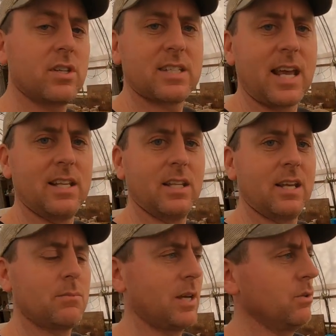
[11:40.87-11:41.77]
to ten
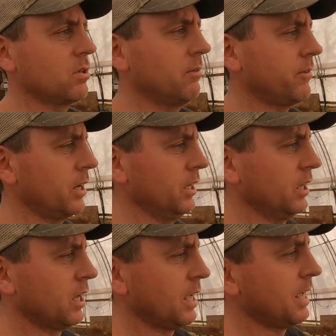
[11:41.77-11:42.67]
lambed out so far.
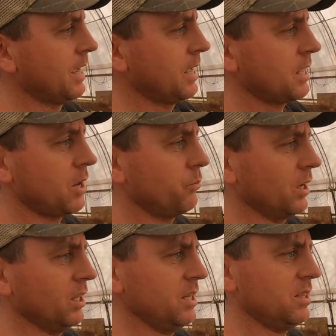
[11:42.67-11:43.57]
And
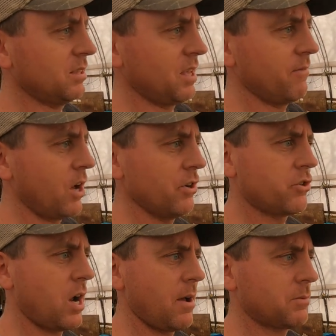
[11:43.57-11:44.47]
really, they've all
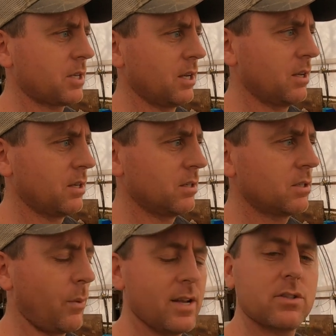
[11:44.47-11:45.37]
dropped
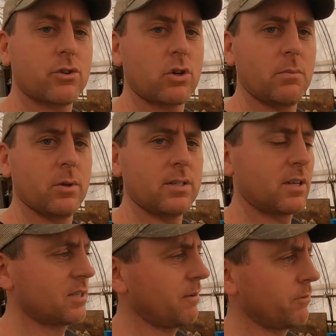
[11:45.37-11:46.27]
twins or triplets,
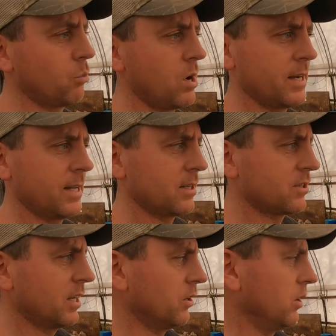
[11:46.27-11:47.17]
except for one had a
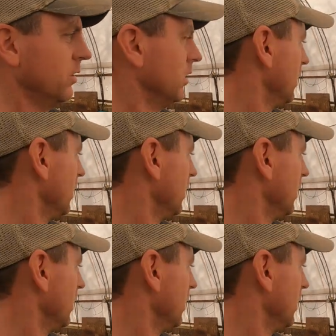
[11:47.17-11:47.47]
single.